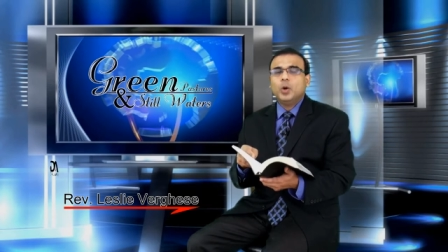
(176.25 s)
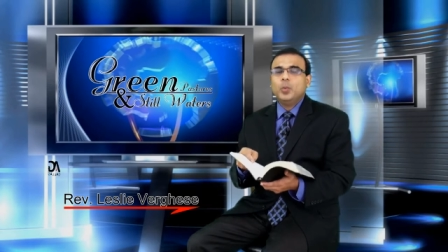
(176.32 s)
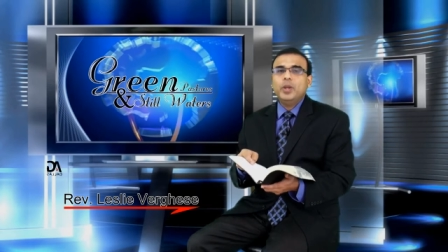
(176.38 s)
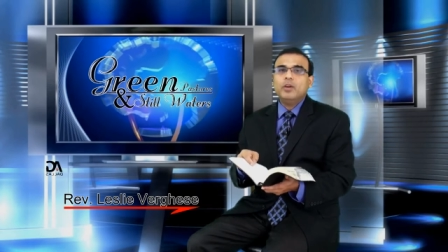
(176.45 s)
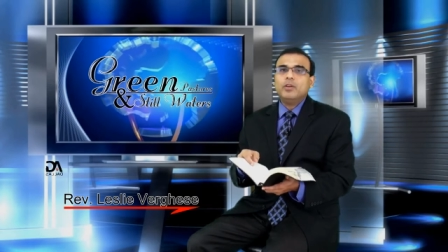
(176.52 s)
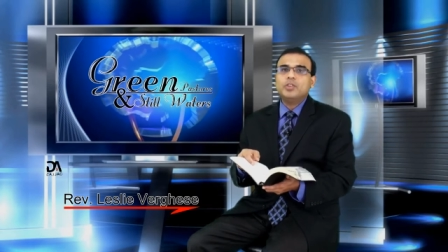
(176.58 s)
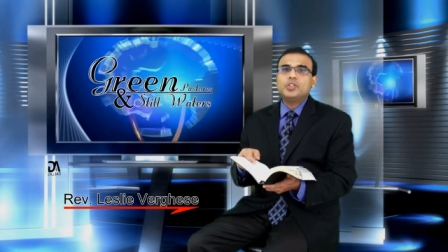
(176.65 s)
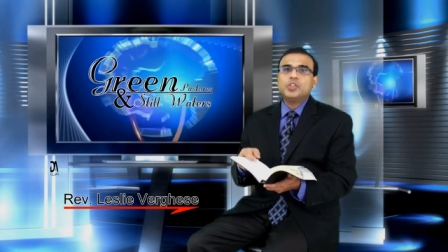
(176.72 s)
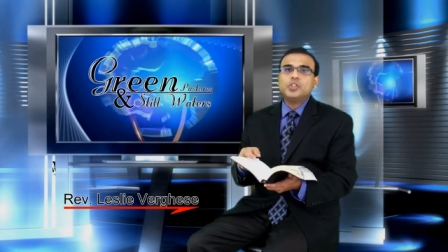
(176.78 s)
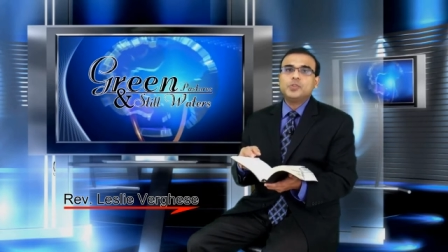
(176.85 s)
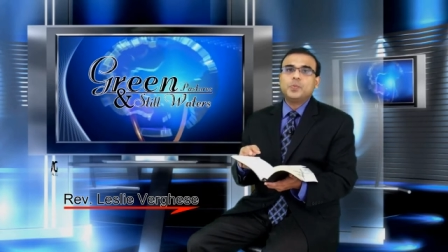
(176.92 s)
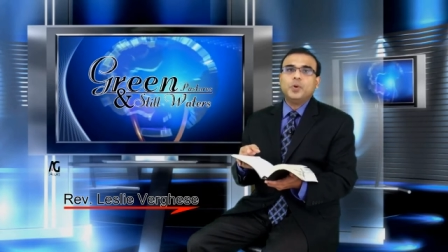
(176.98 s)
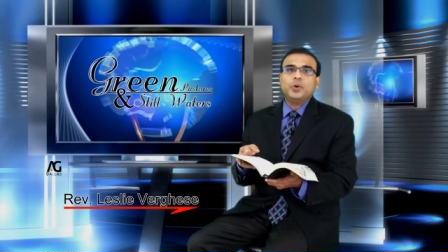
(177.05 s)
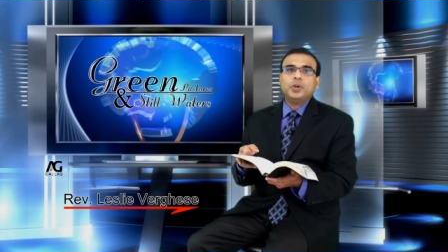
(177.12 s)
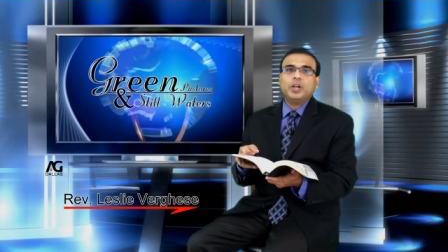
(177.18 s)
We also
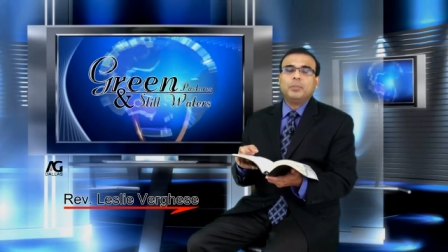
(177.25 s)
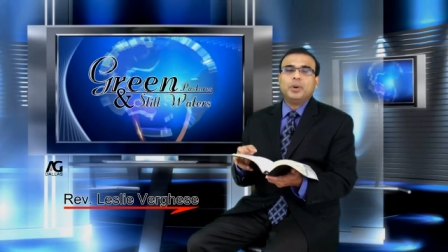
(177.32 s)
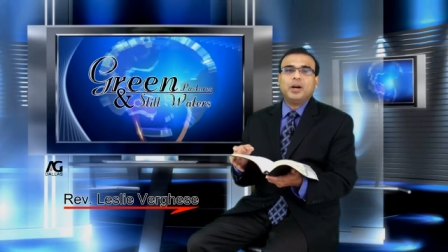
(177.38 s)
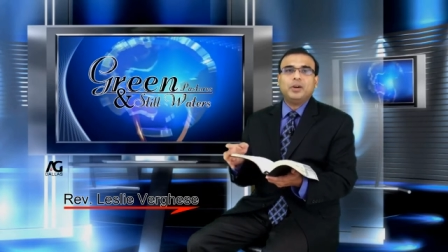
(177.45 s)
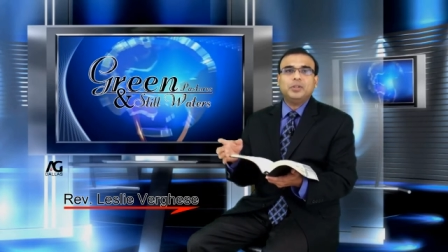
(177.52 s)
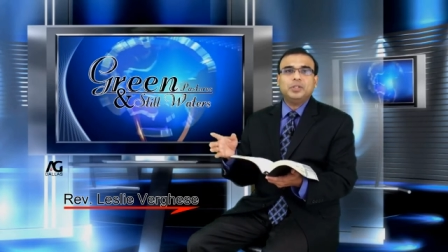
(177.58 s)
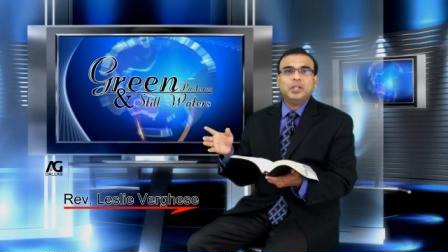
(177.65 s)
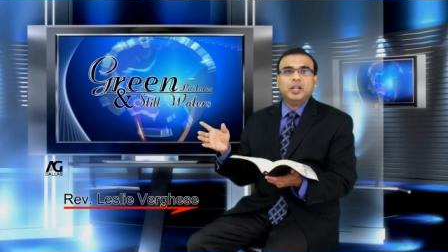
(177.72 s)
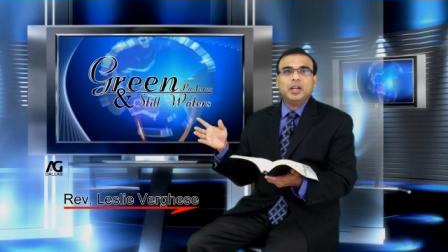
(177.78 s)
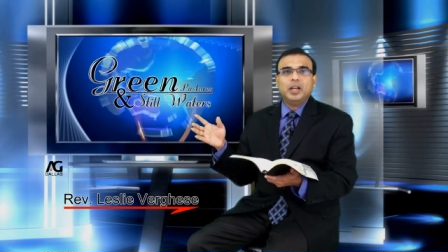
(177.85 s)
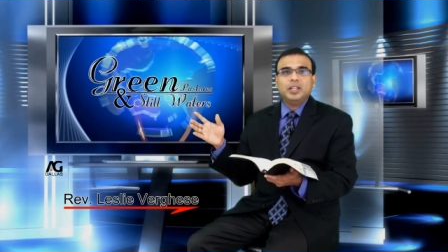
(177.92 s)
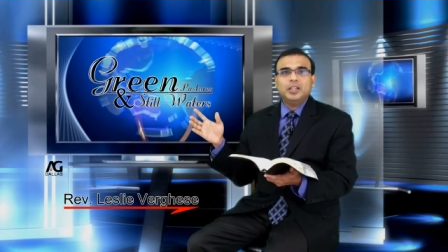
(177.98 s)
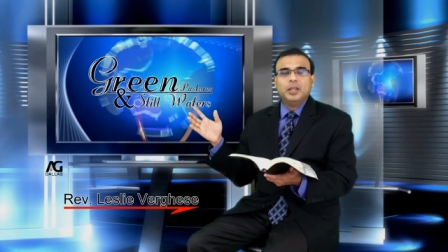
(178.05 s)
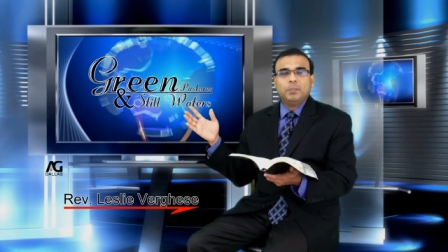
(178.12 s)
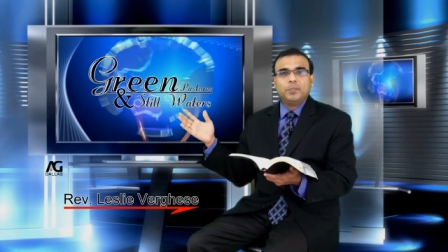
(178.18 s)
spoke about
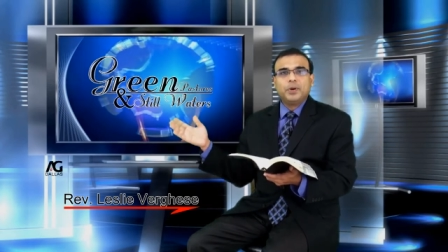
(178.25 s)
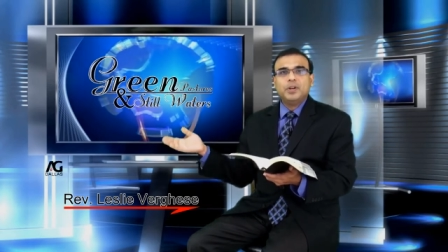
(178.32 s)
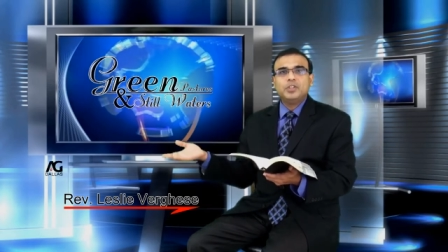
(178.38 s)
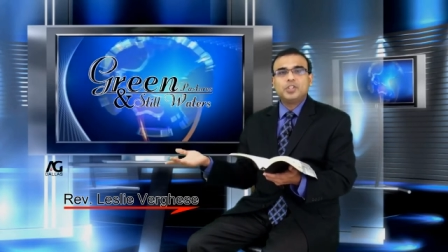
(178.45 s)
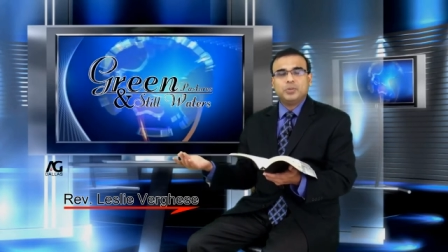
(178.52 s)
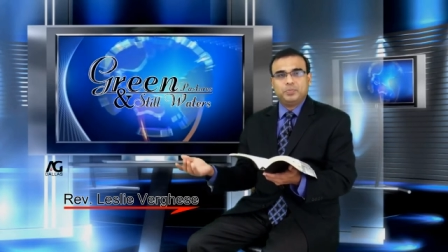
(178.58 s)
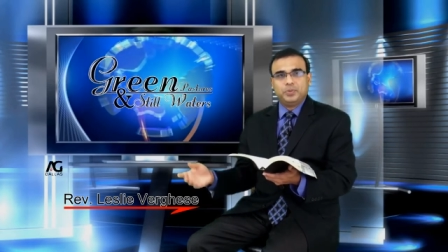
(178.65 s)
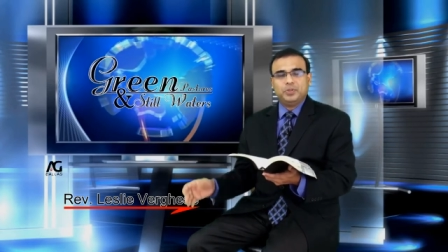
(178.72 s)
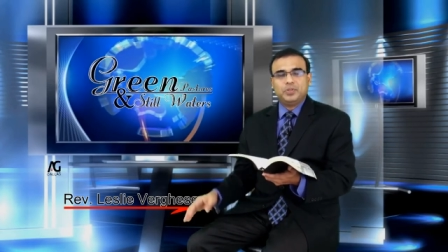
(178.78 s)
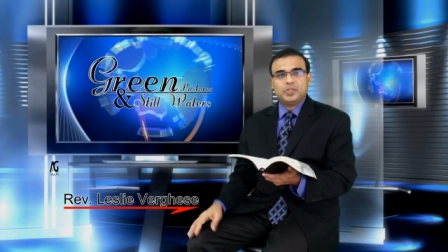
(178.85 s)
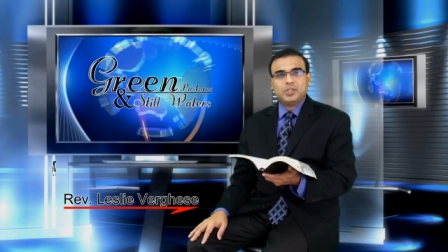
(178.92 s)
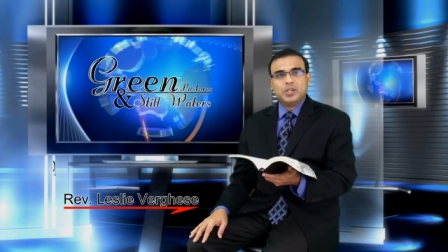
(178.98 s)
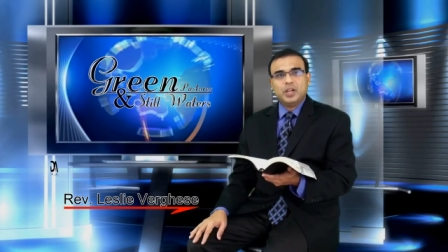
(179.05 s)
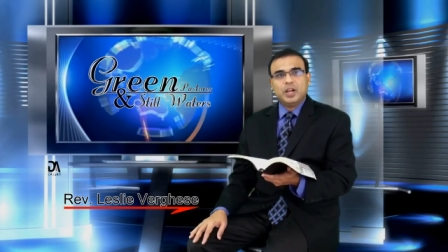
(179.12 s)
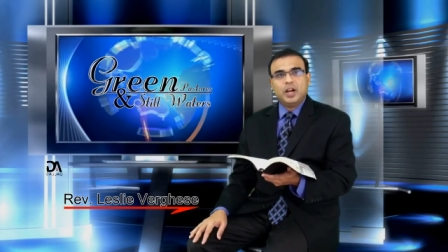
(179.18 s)
the
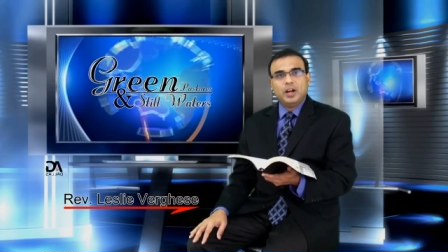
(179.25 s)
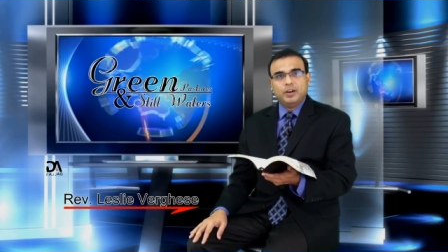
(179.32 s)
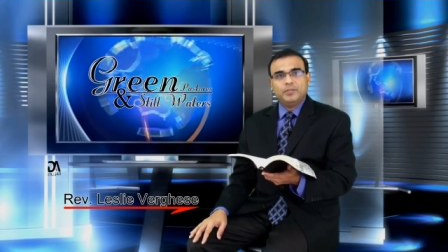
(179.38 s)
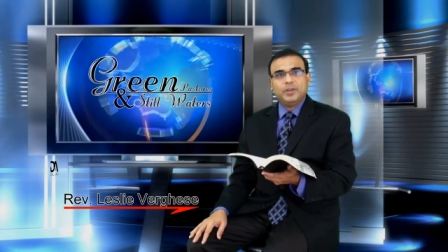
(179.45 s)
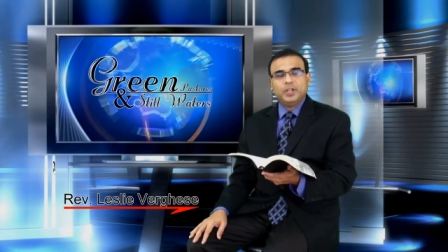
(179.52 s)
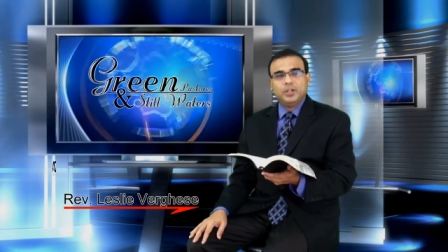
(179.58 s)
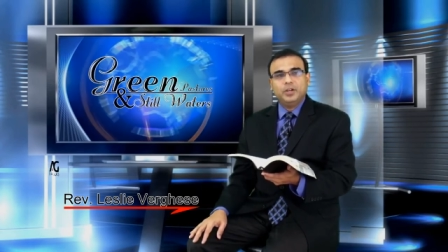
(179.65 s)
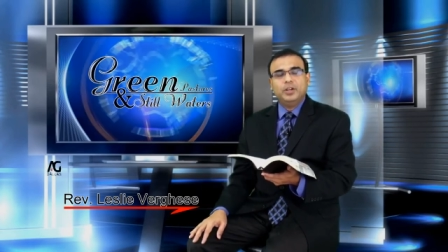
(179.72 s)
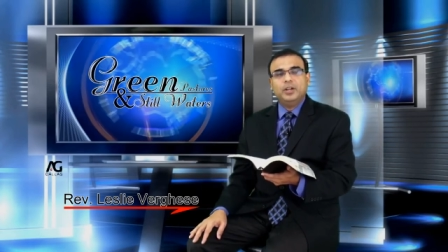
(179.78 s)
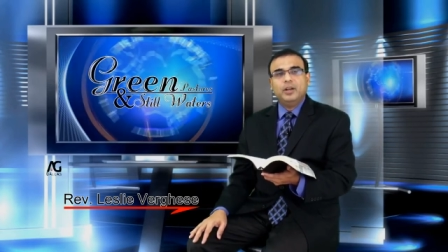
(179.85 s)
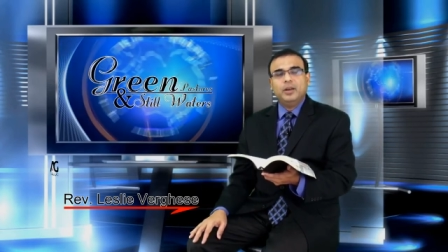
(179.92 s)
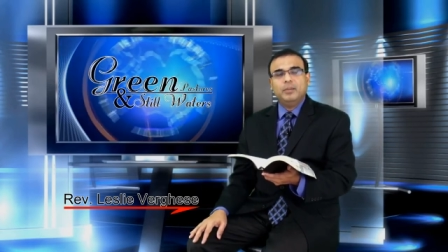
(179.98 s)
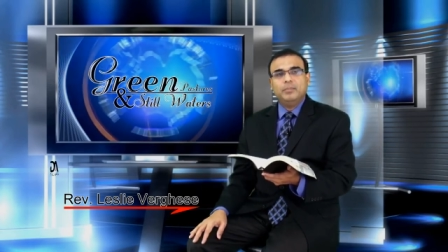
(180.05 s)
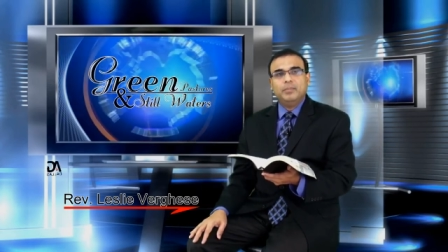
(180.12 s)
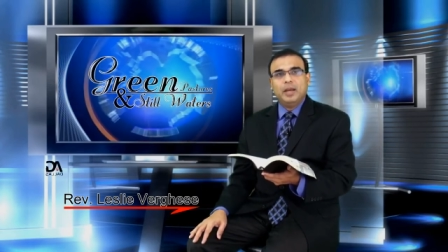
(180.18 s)
principles of a good
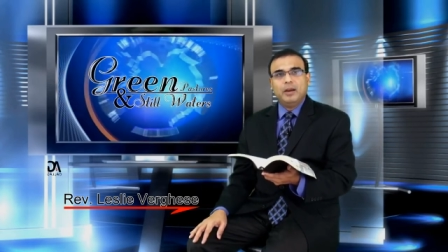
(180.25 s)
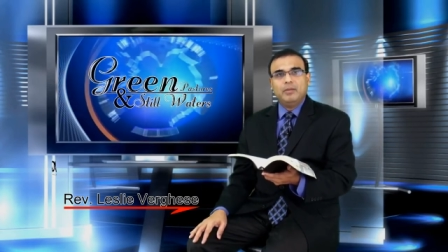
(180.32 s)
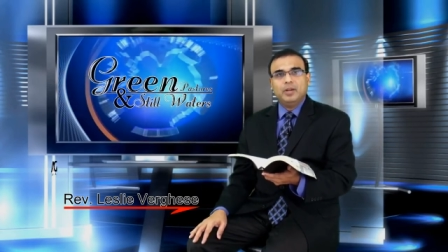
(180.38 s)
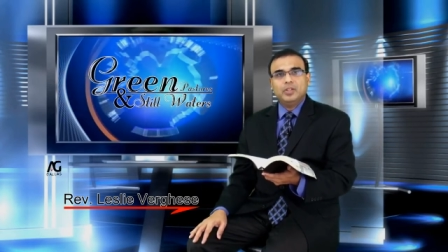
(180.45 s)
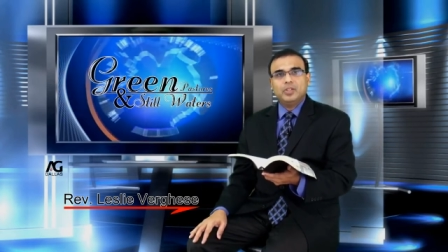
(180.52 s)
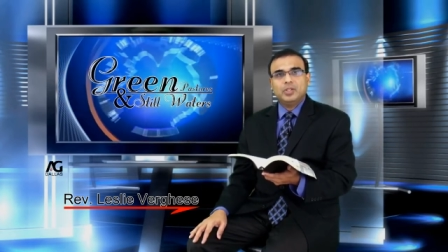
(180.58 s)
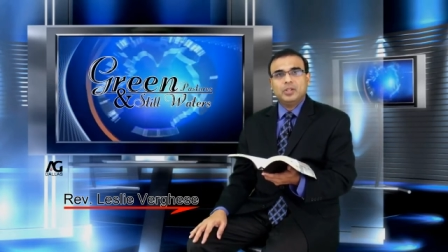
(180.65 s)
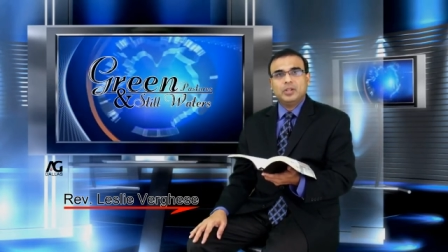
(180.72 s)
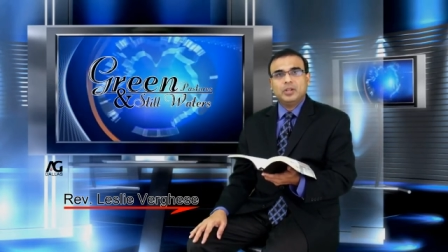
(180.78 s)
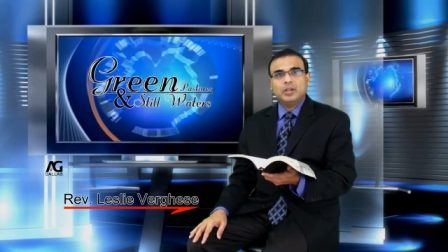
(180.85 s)
marriage,